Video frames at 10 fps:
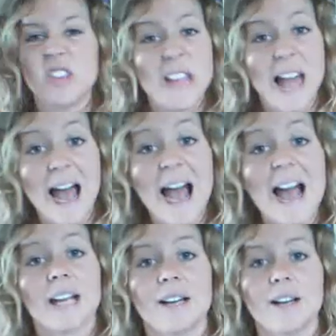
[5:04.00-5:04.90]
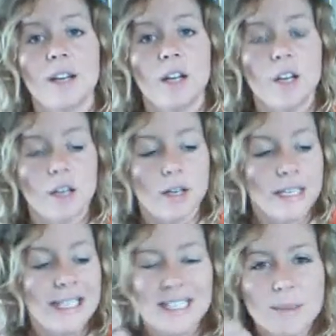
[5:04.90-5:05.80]
of lack,
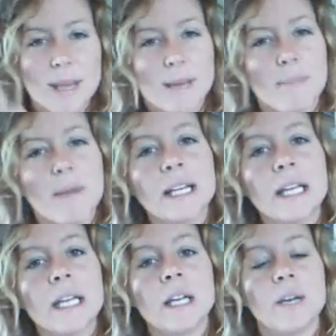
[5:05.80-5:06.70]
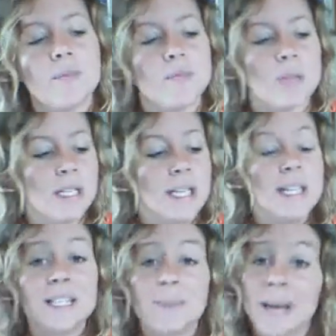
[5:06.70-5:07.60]
needing to make money,
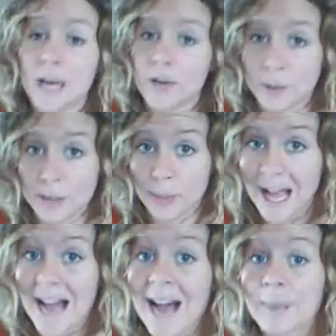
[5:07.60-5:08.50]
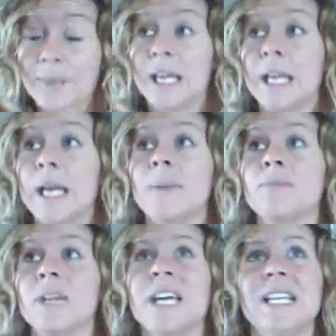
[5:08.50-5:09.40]
needing to make other people happy,
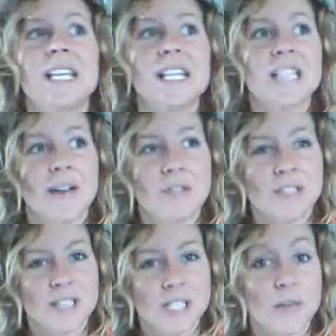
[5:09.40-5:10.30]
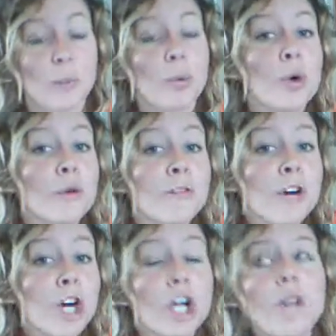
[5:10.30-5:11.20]
needing to have this sense of
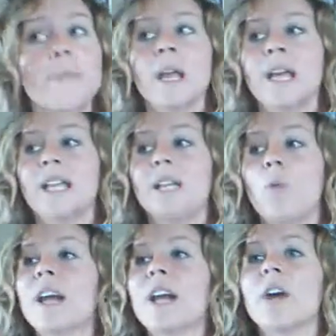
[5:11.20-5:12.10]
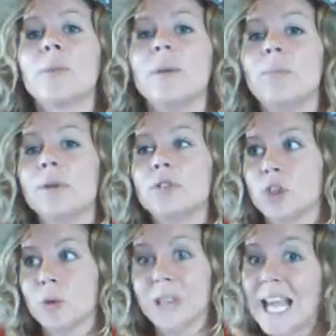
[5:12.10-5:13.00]
approval, wanting other people
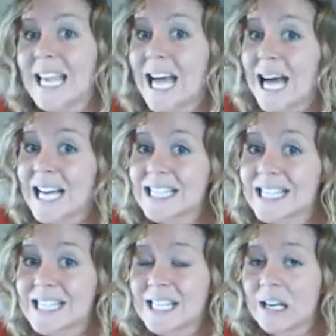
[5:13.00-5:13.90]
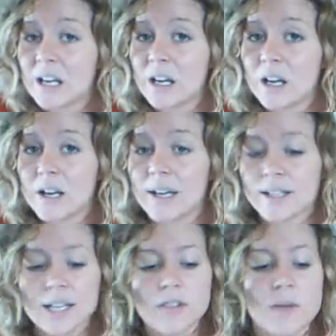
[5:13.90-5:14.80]
to like us,
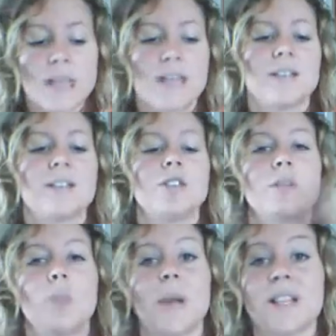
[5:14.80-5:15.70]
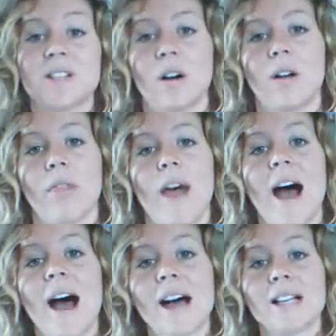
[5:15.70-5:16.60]
instead of making decisions based on
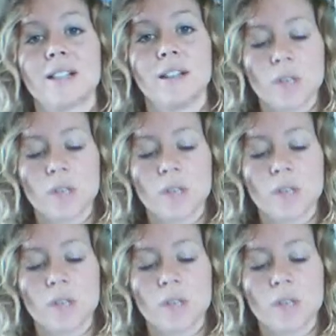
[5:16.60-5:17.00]
that,